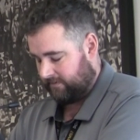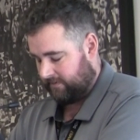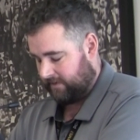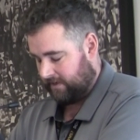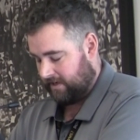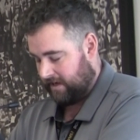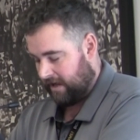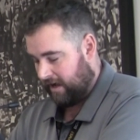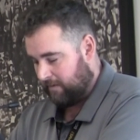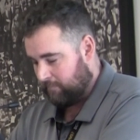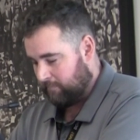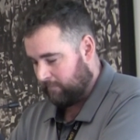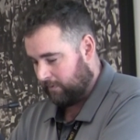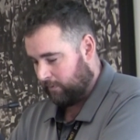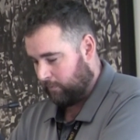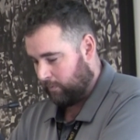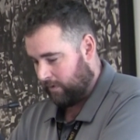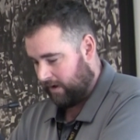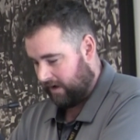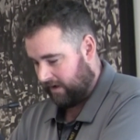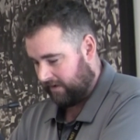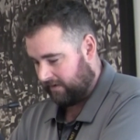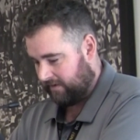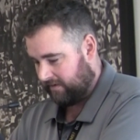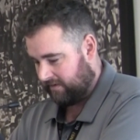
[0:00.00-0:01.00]
The number
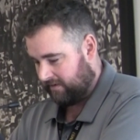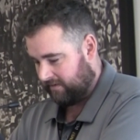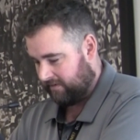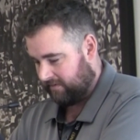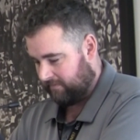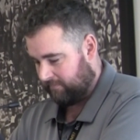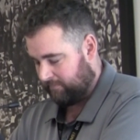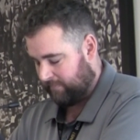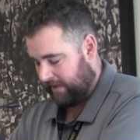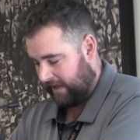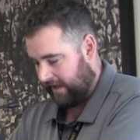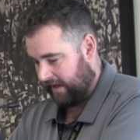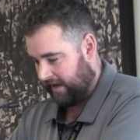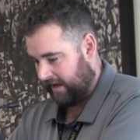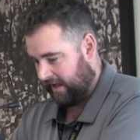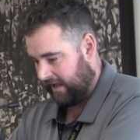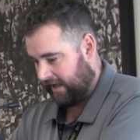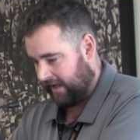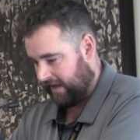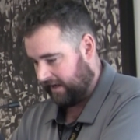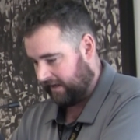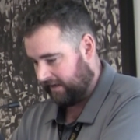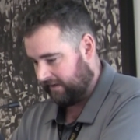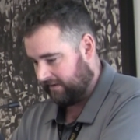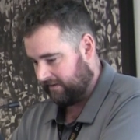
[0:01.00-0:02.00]
one pet
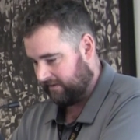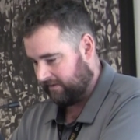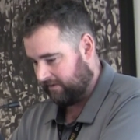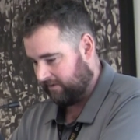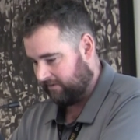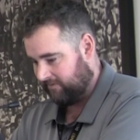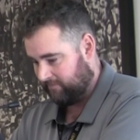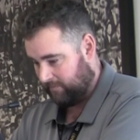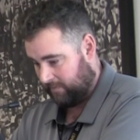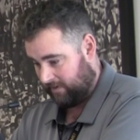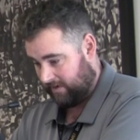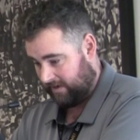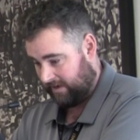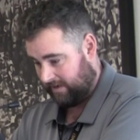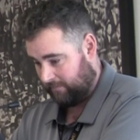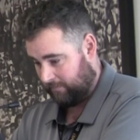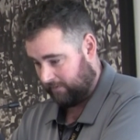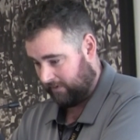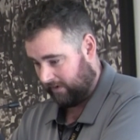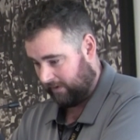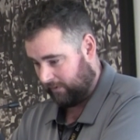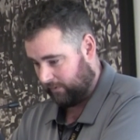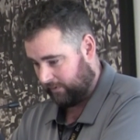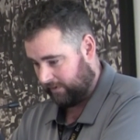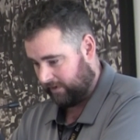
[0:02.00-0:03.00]
hate of mine
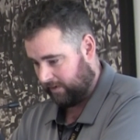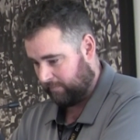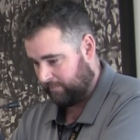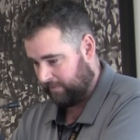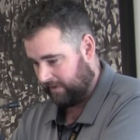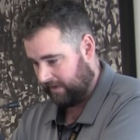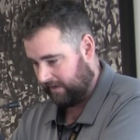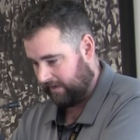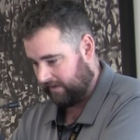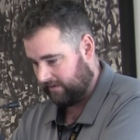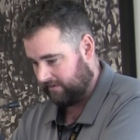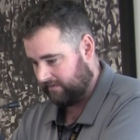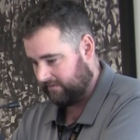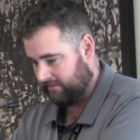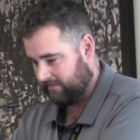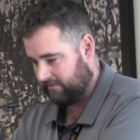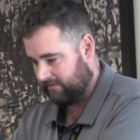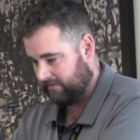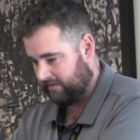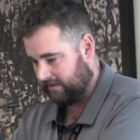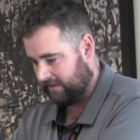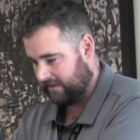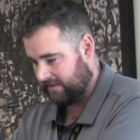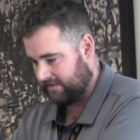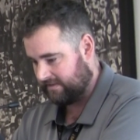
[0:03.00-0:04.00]
when I look at a
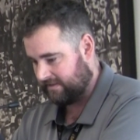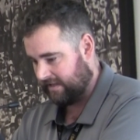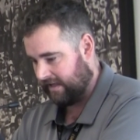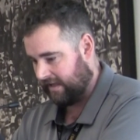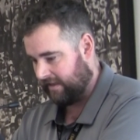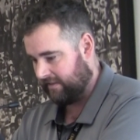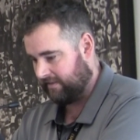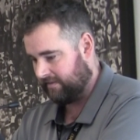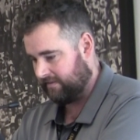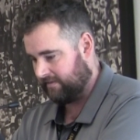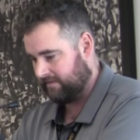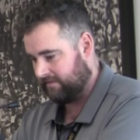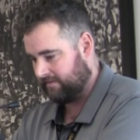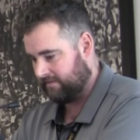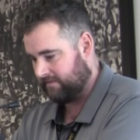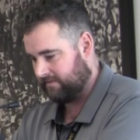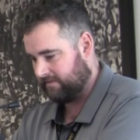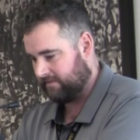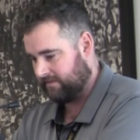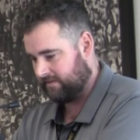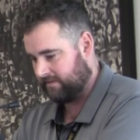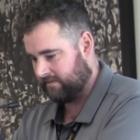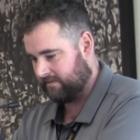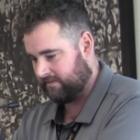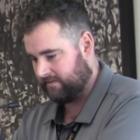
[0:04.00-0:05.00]
pin is that
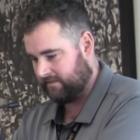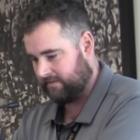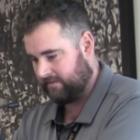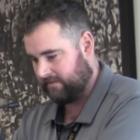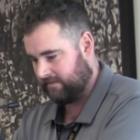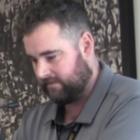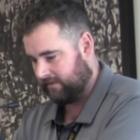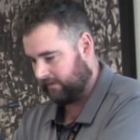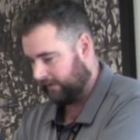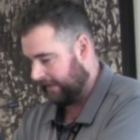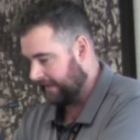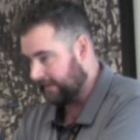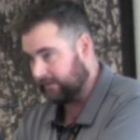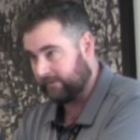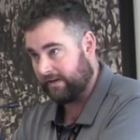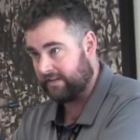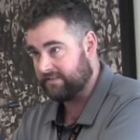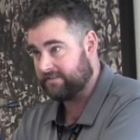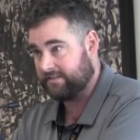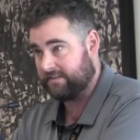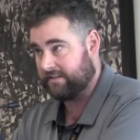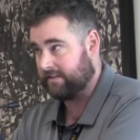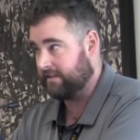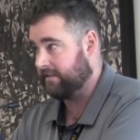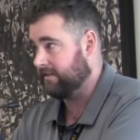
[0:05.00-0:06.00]
the legal
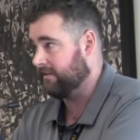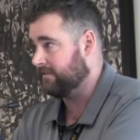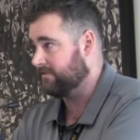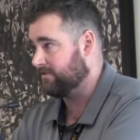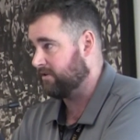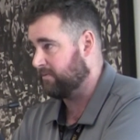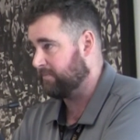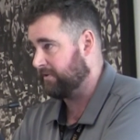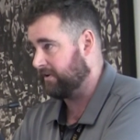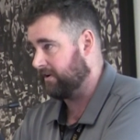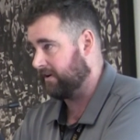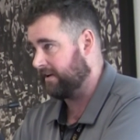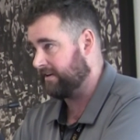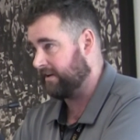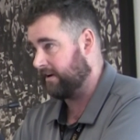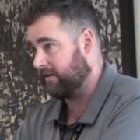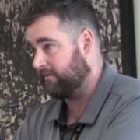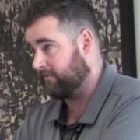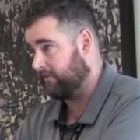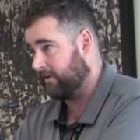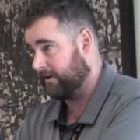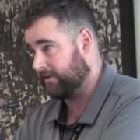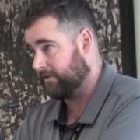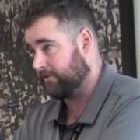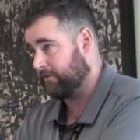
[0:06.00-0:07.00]
entity has not been
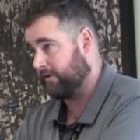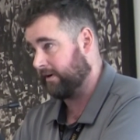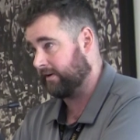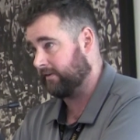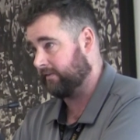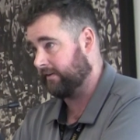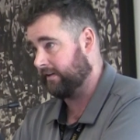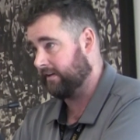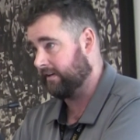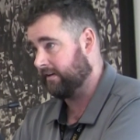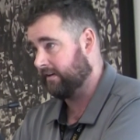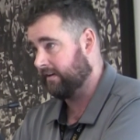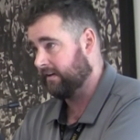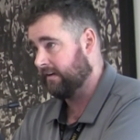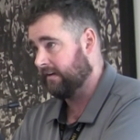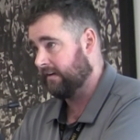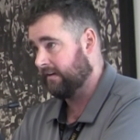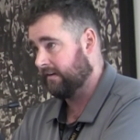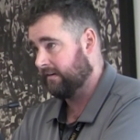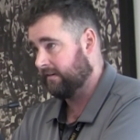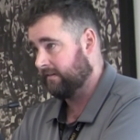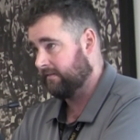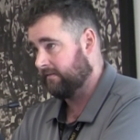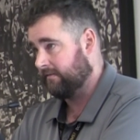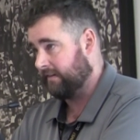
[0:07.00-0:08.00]
identified correctly.
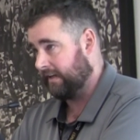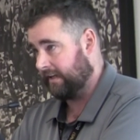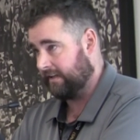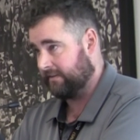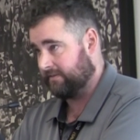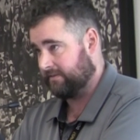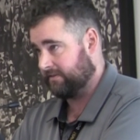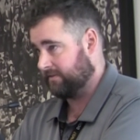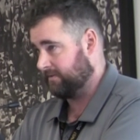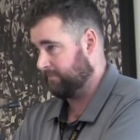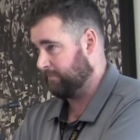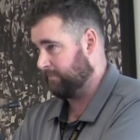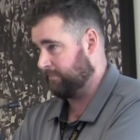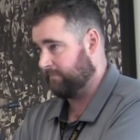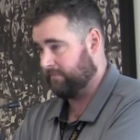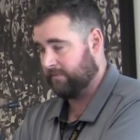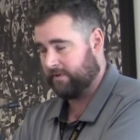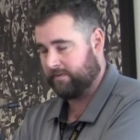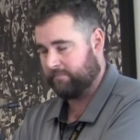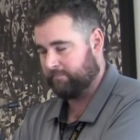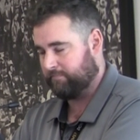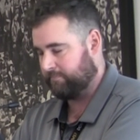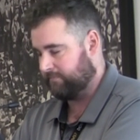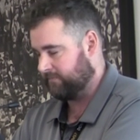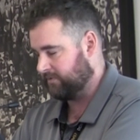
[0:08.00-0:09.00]
It's
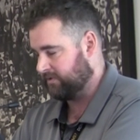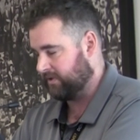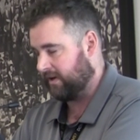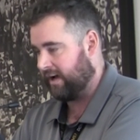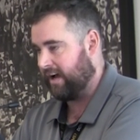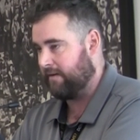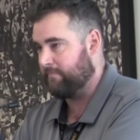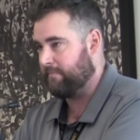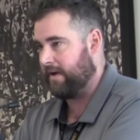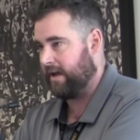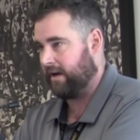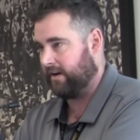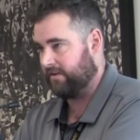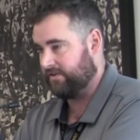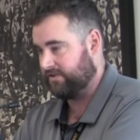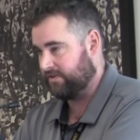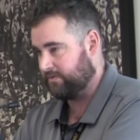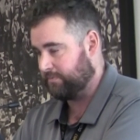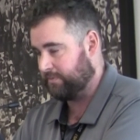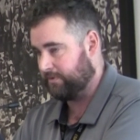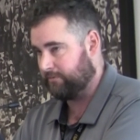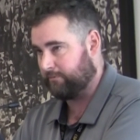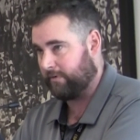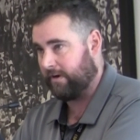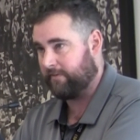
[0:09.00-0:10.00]
the site
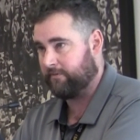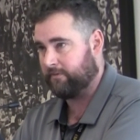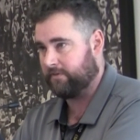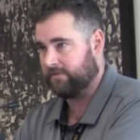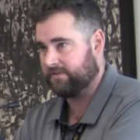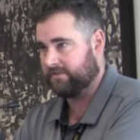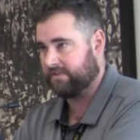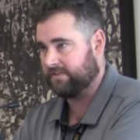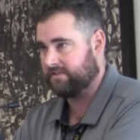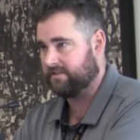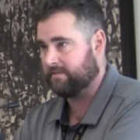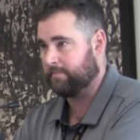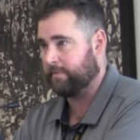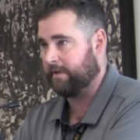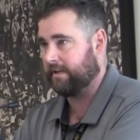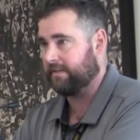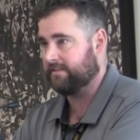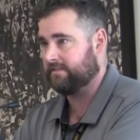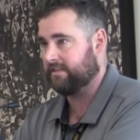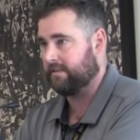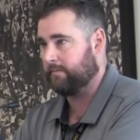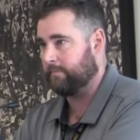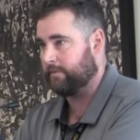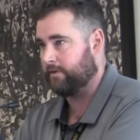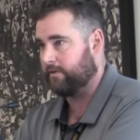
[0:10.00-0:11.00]
manager's been referenced as the
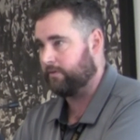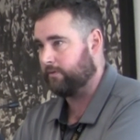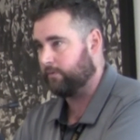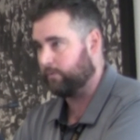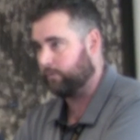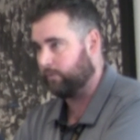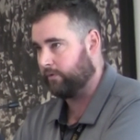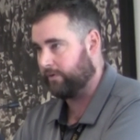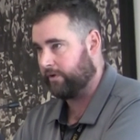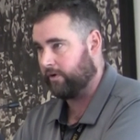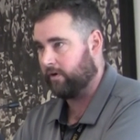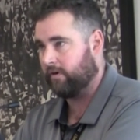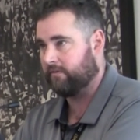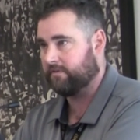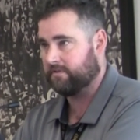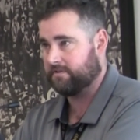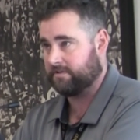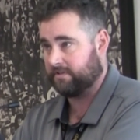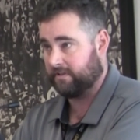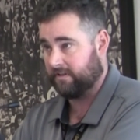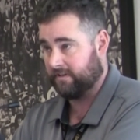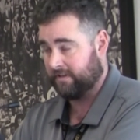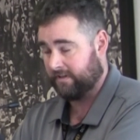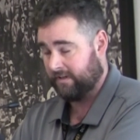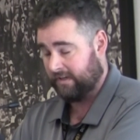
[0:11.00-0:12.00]
PCBU or the
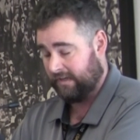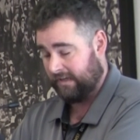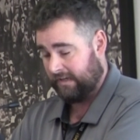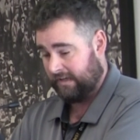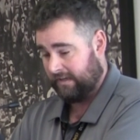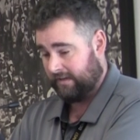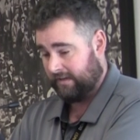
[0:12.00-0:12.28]
officer.